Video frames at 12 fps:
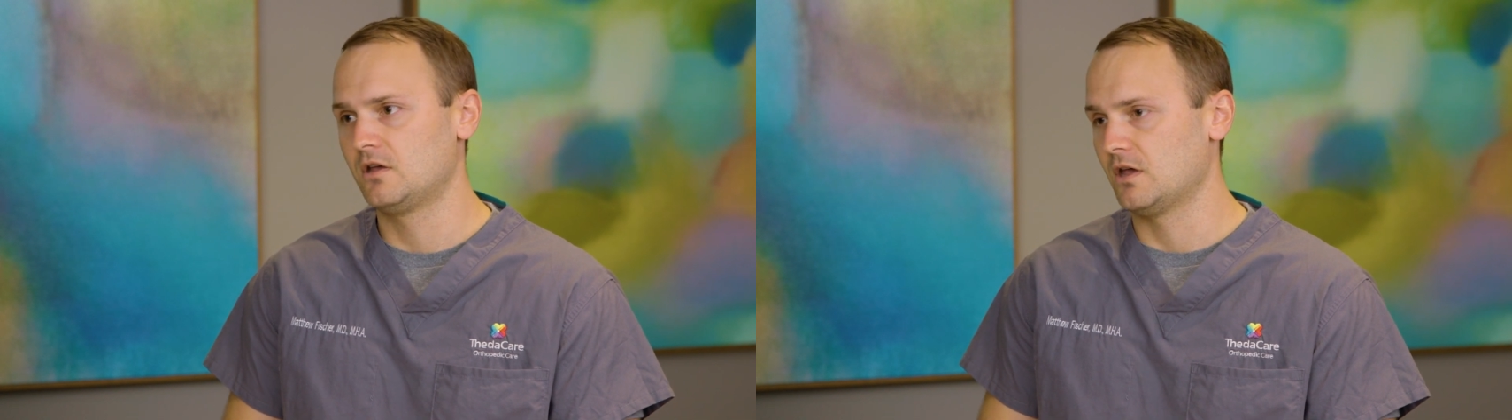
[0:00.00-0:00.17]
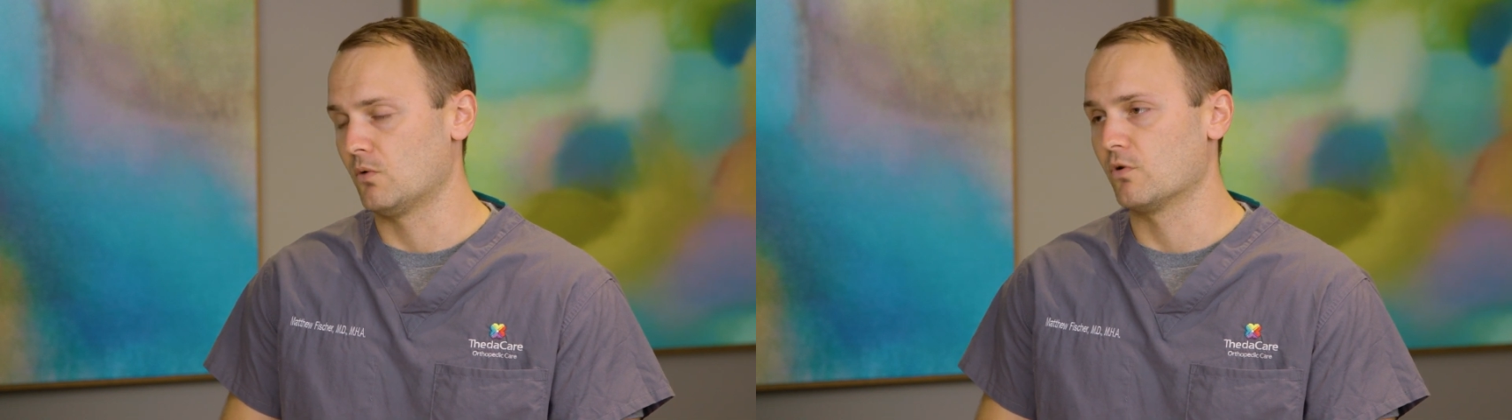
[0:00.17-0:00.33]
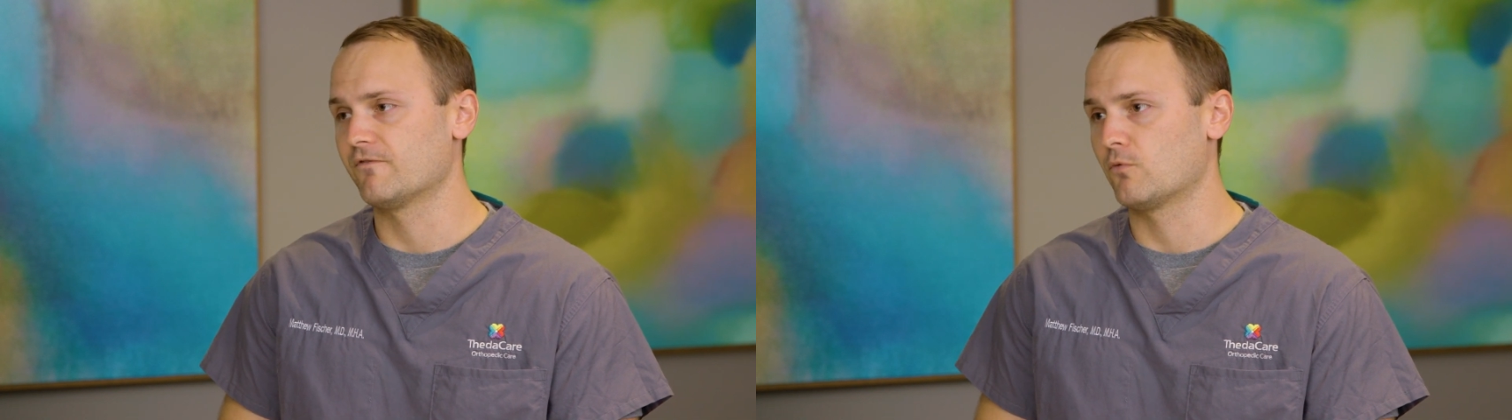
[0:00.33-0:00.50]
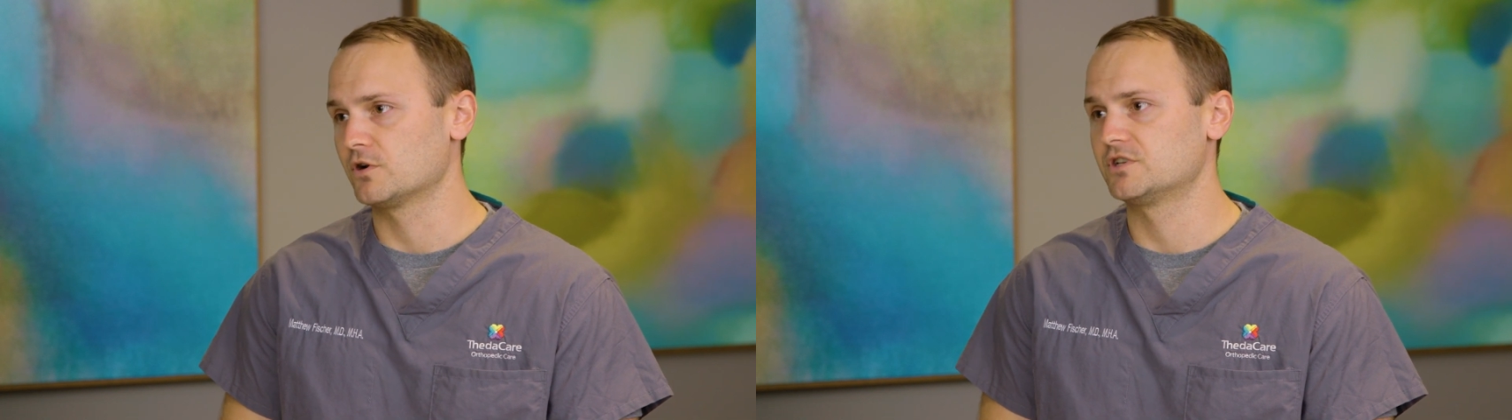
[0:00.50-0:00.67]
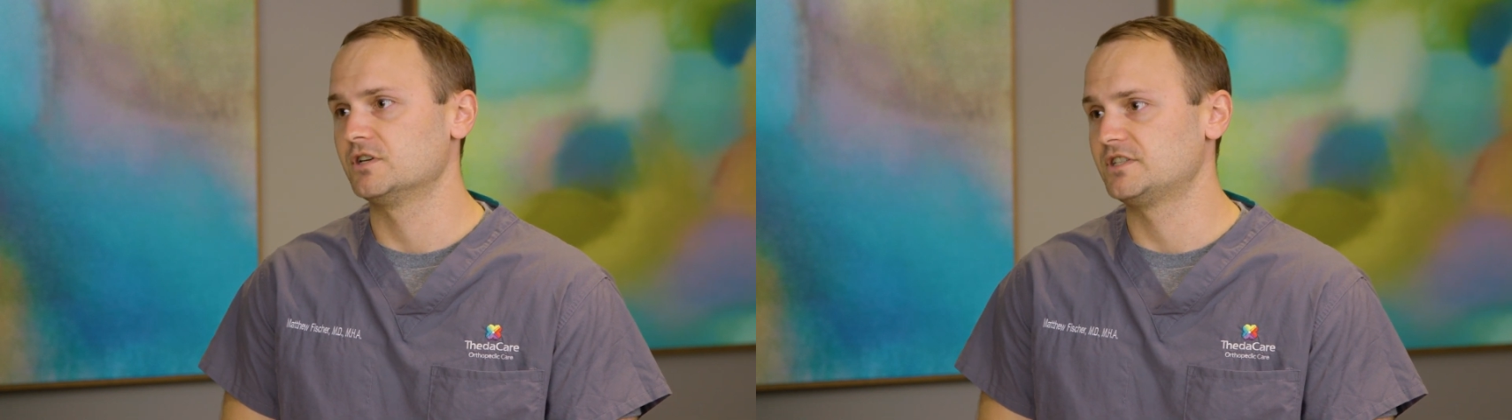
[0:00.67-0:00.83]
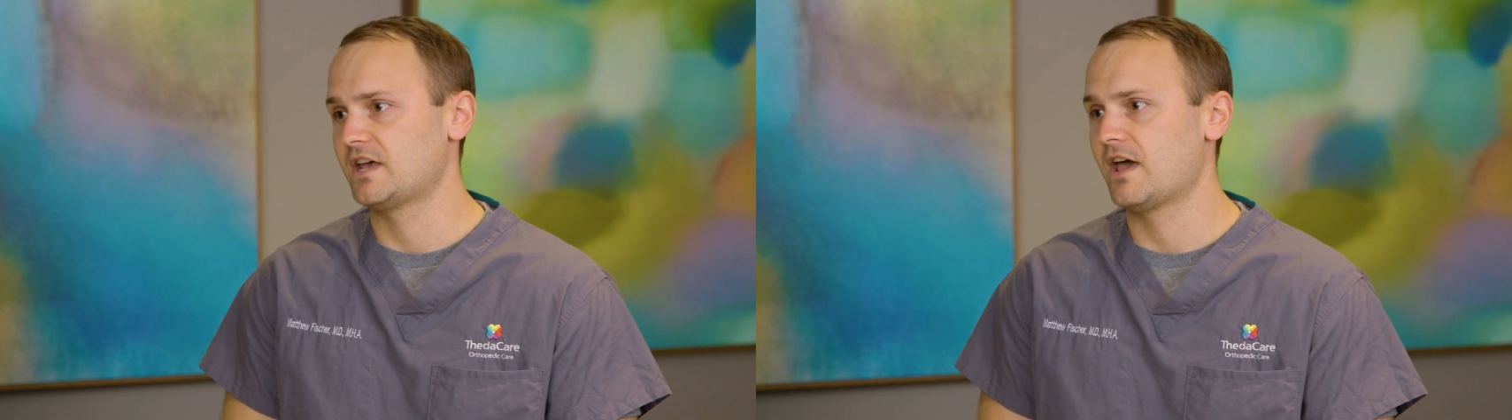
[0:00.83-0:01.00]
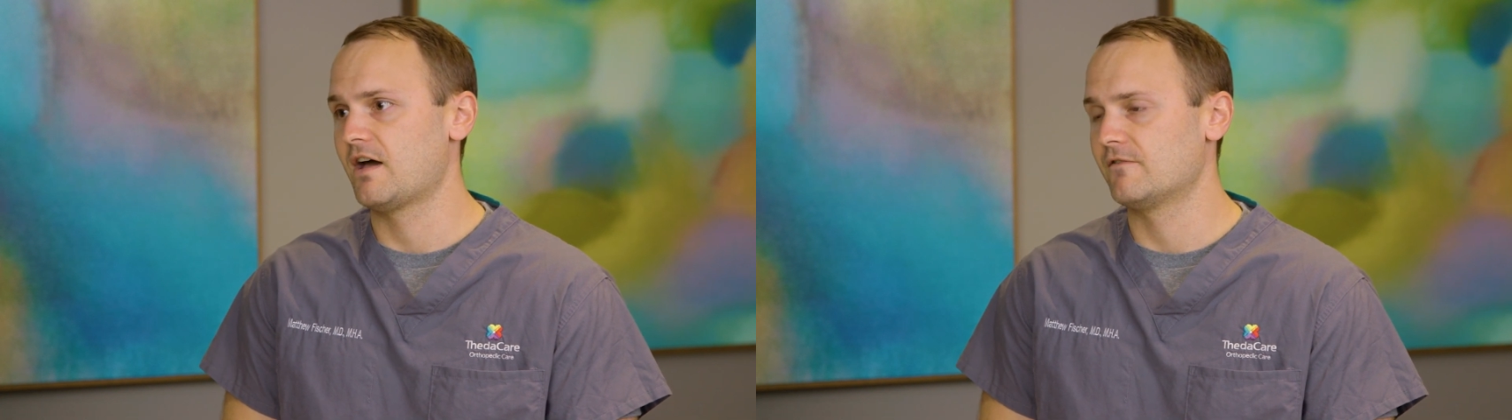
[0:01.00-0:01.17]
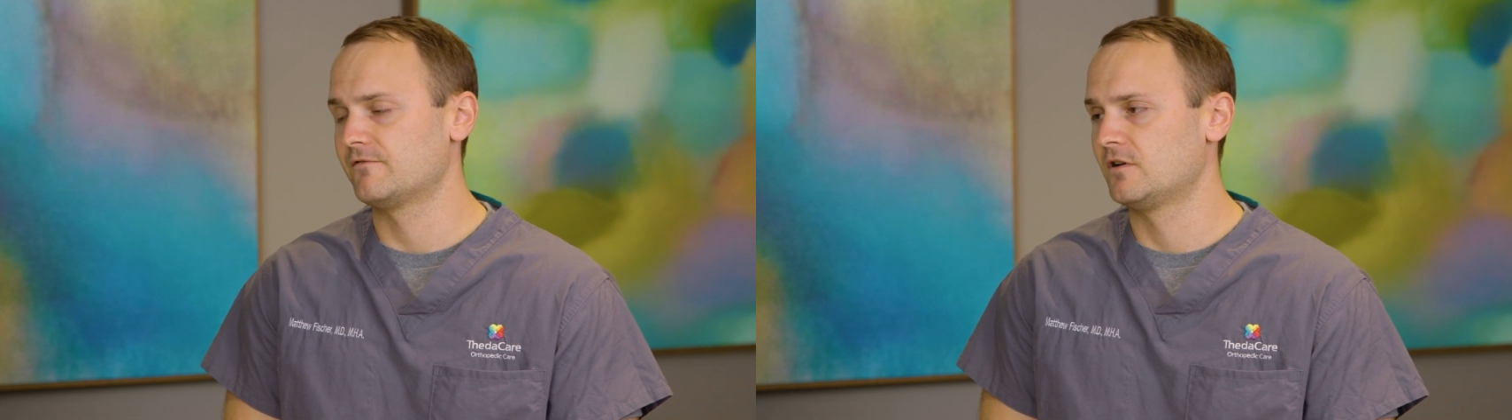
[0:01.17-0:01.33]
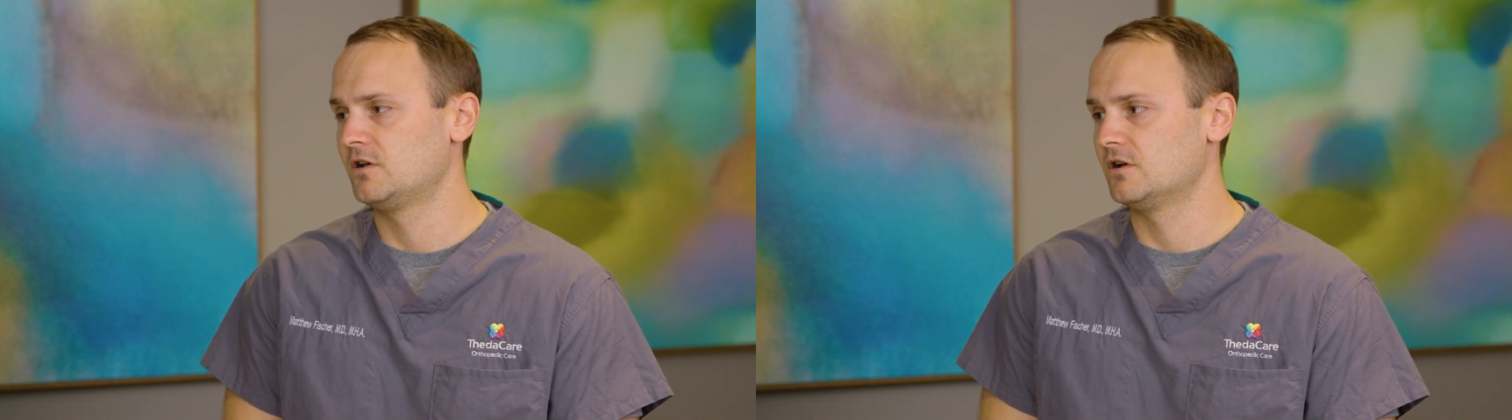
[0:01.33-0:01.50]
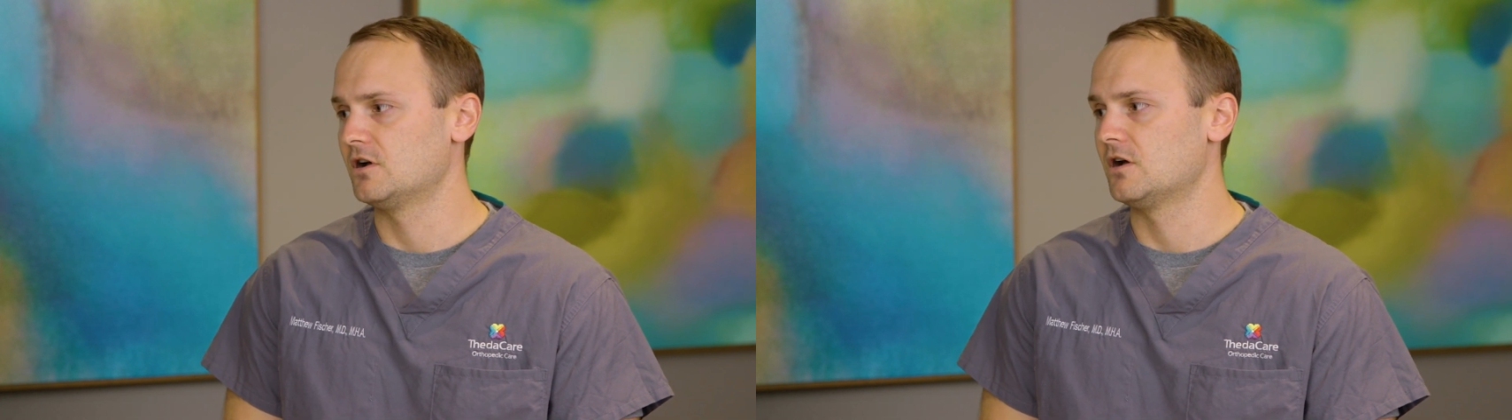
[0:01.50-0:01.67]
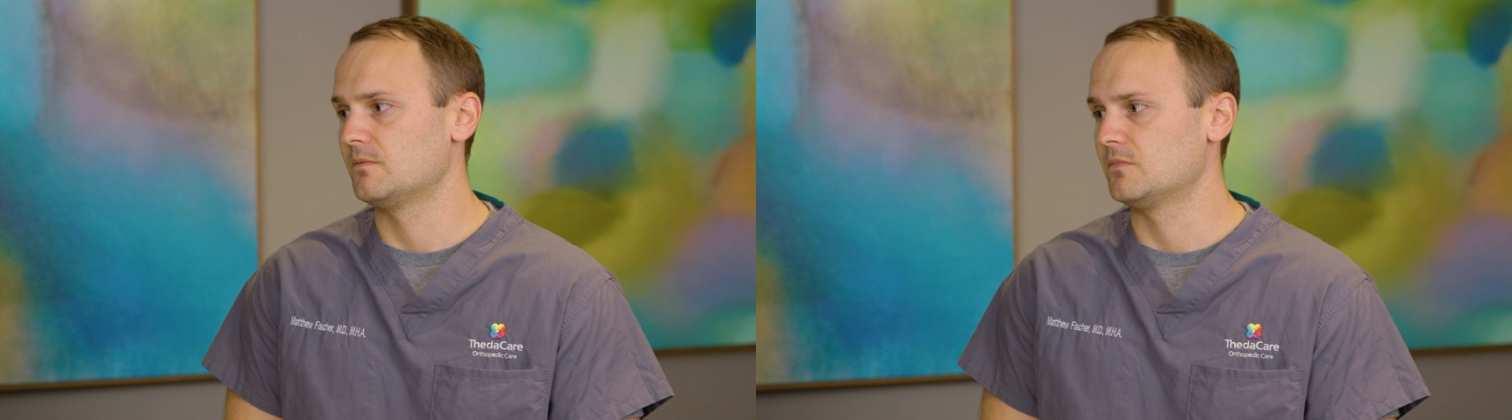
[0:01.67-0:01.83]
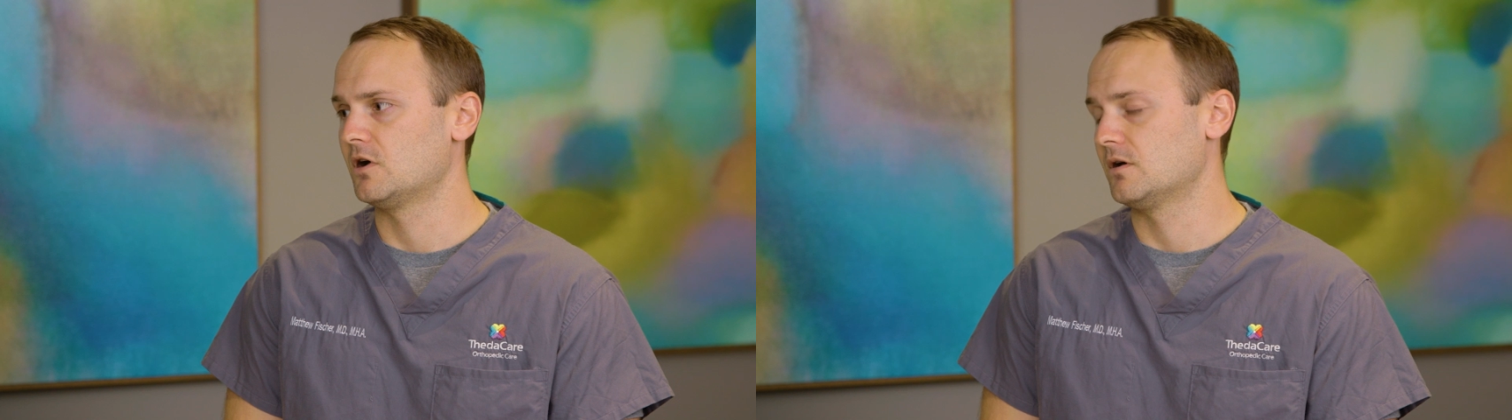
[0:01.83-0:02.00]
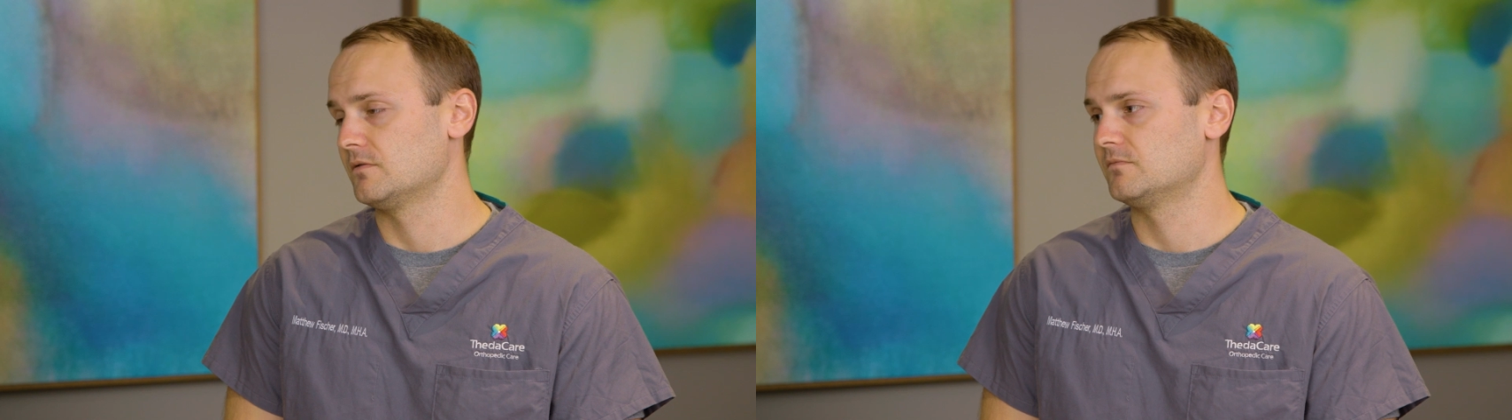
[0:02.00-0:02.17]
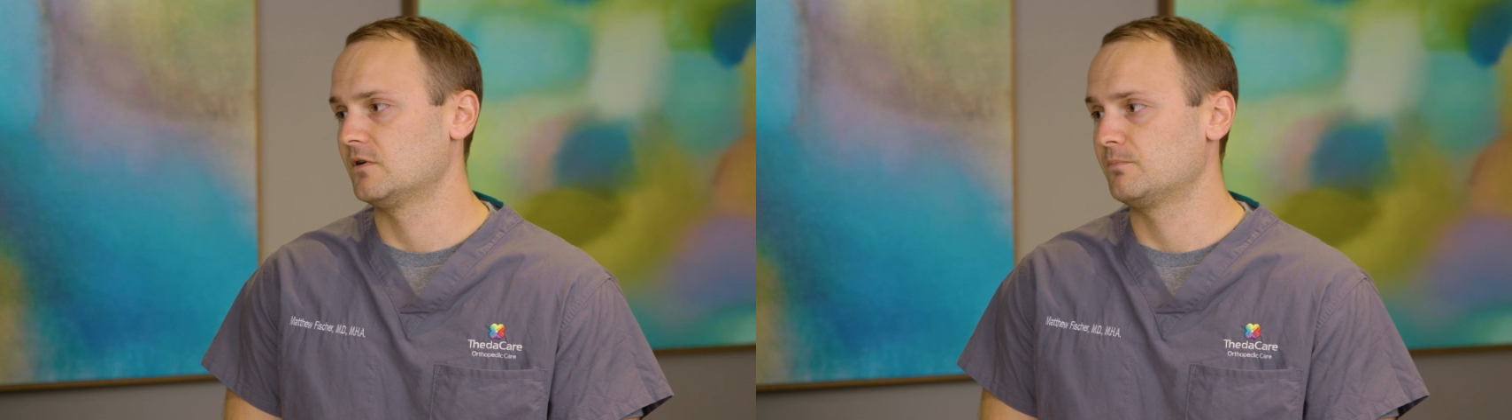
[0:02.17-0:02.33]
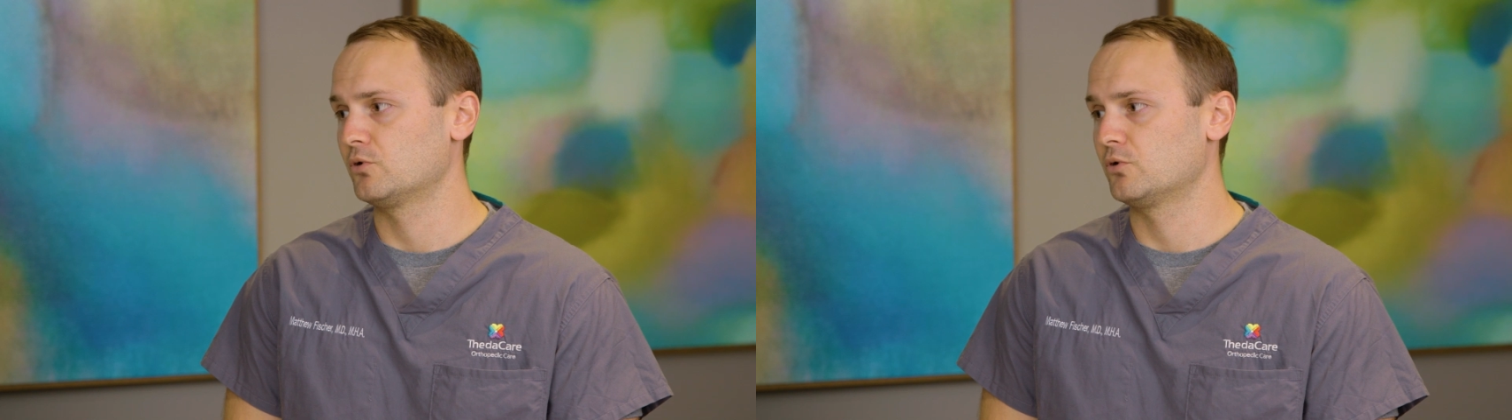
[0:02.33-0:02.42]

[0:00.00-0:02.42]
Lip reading: and we're fortunate to have a